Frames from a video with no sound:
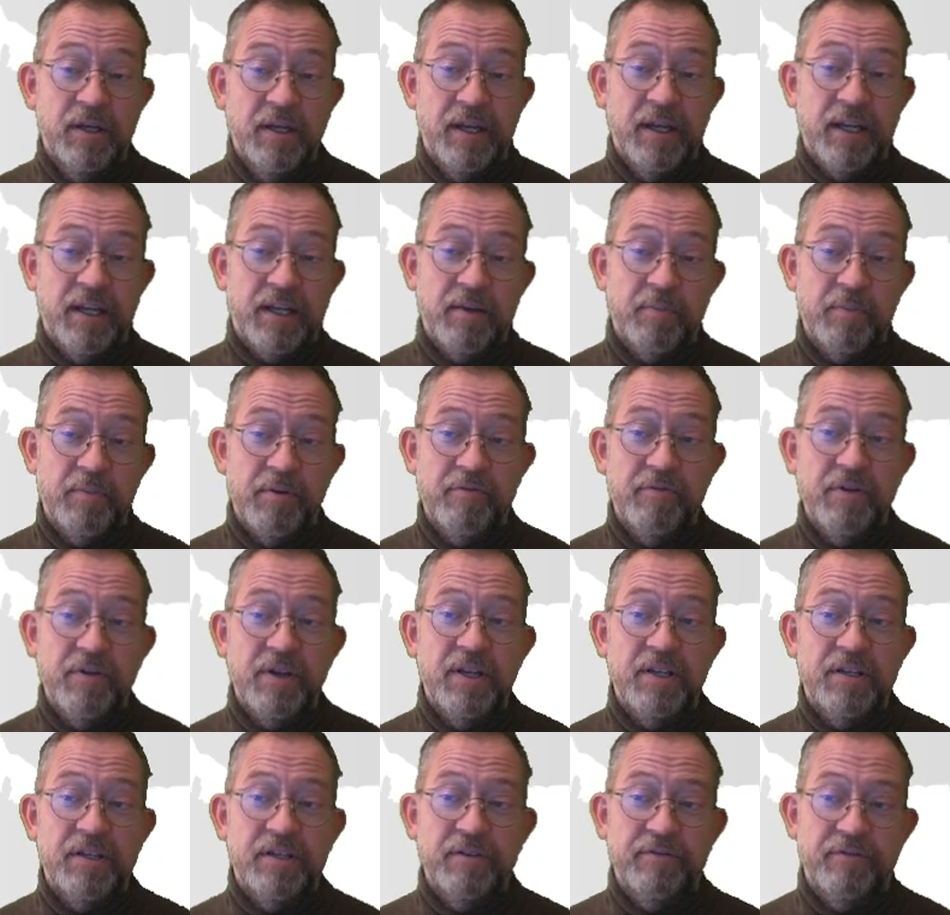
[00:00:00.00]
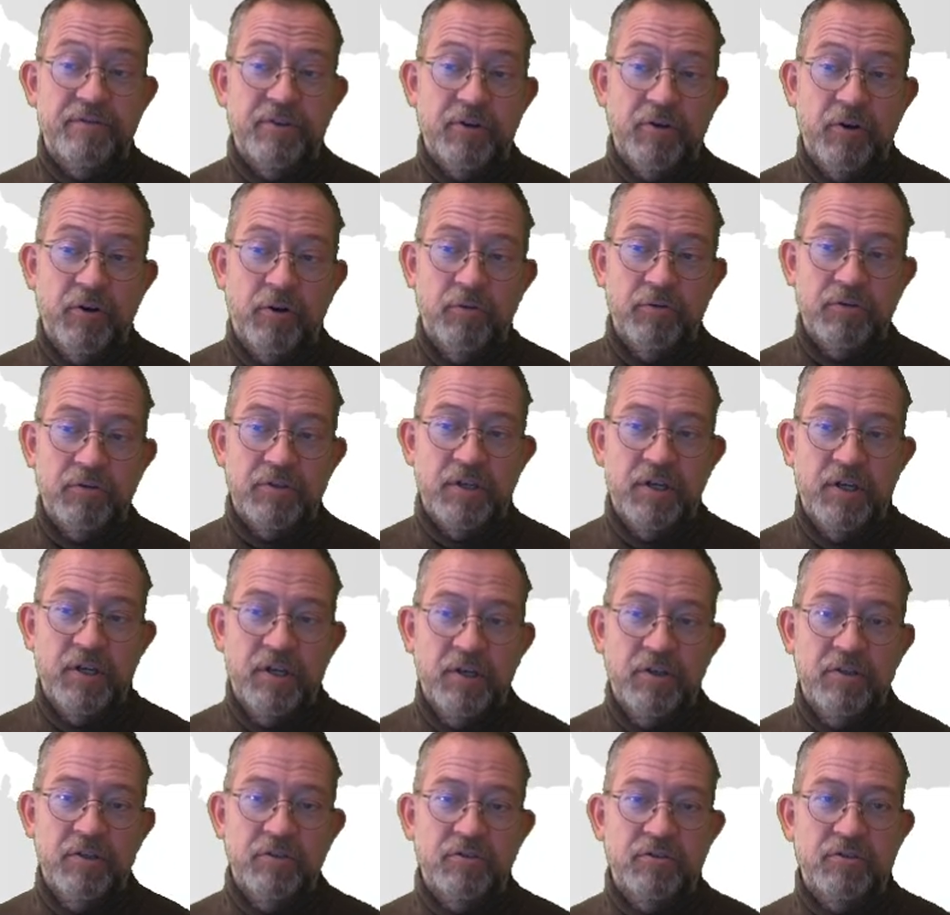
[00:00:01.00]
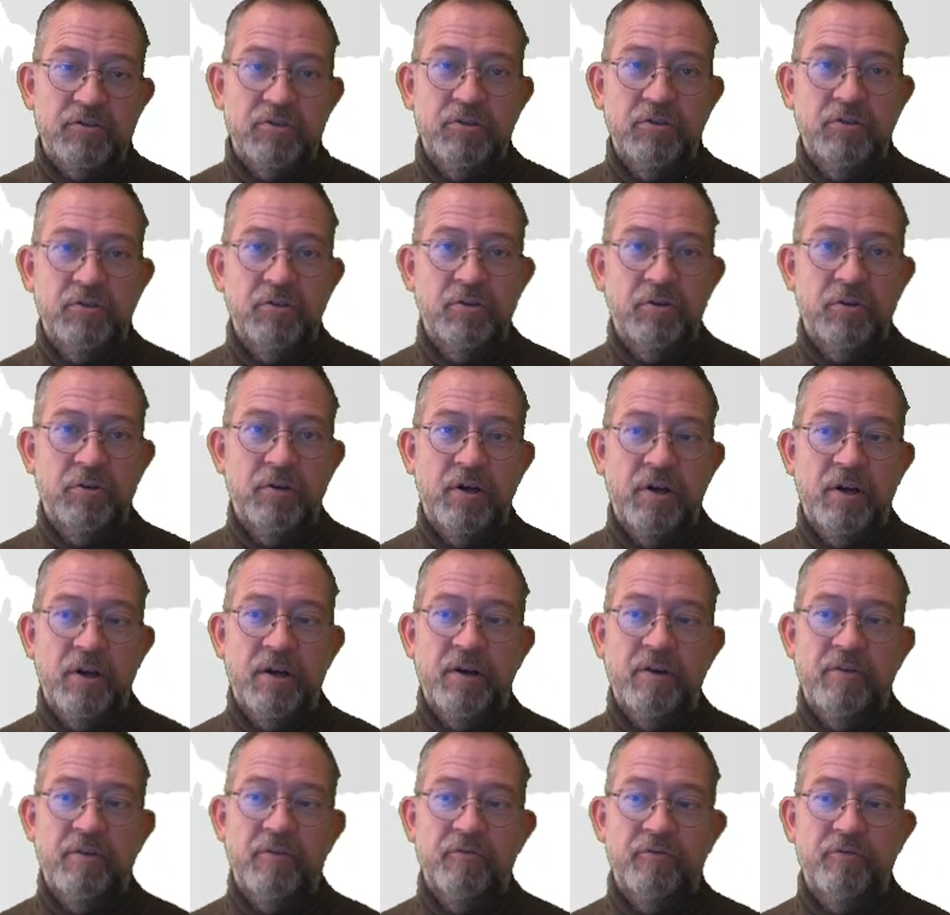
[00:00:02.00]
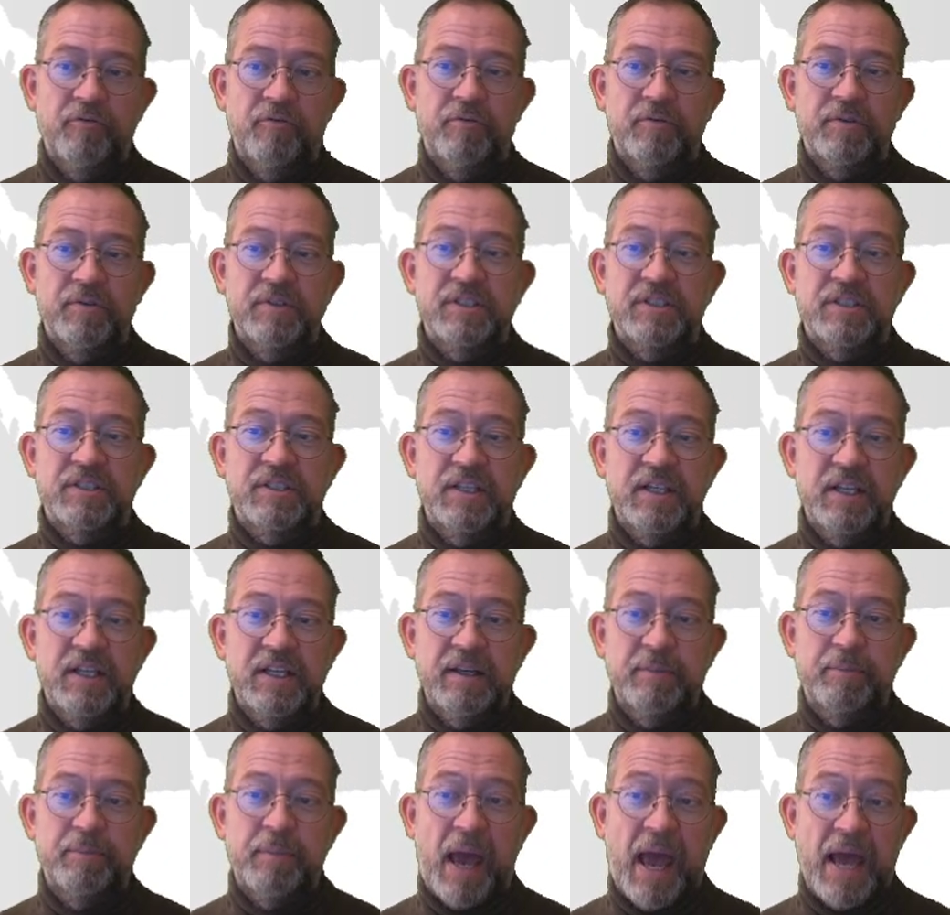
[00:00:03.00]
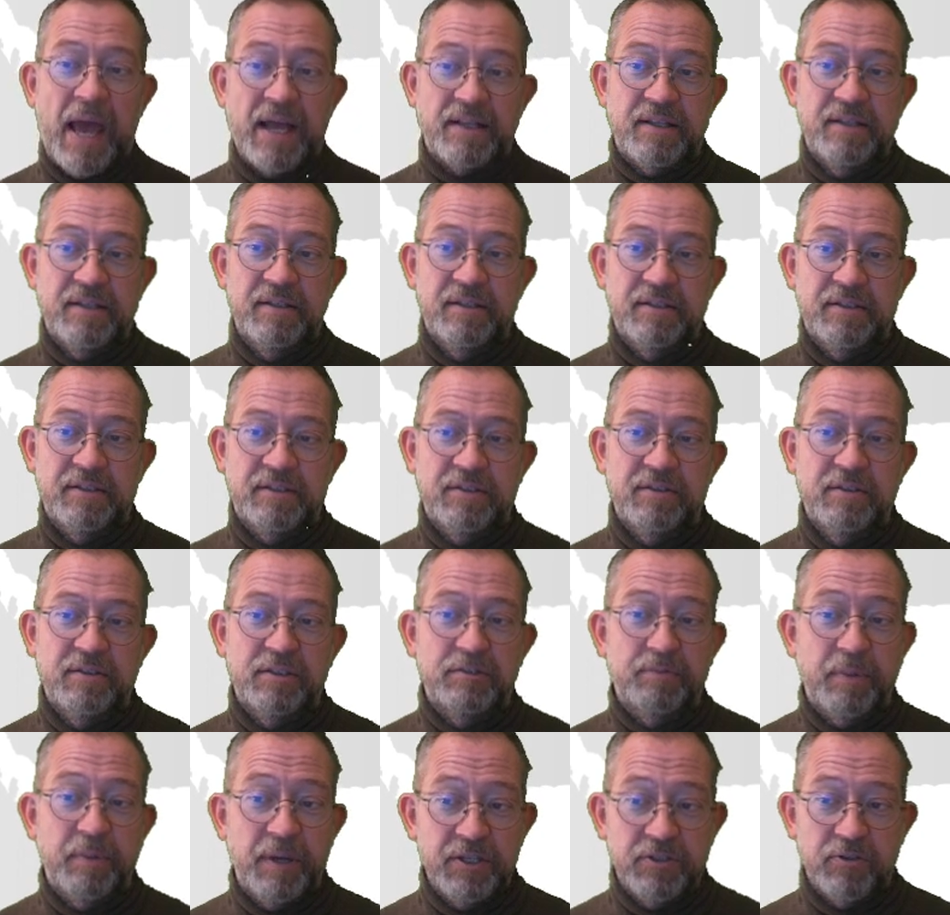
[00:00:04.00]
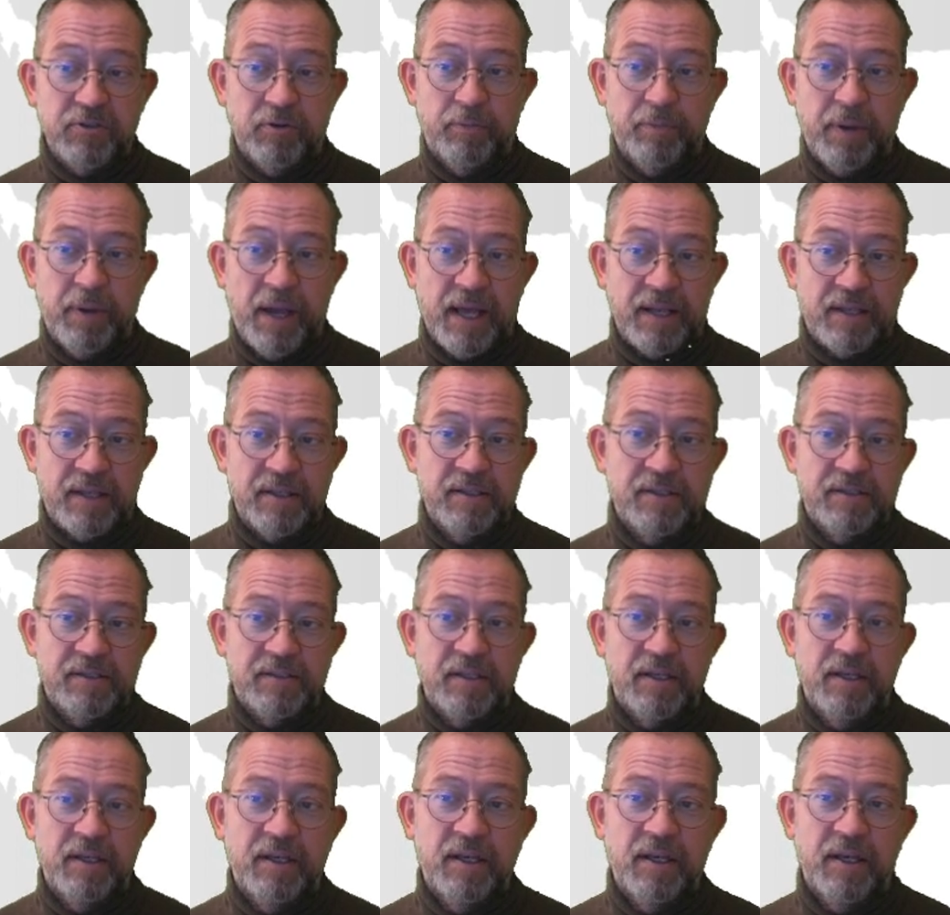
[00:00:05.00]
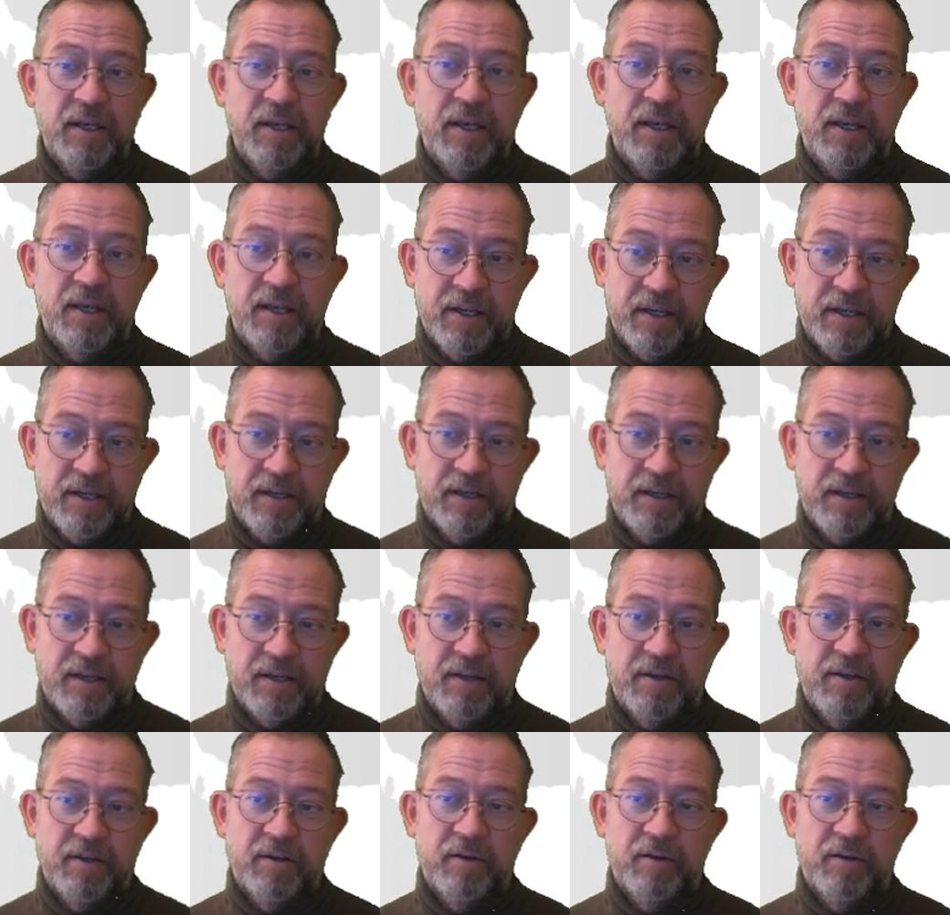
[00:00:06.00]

It can be really difficult to see patterns, spatial patterns, in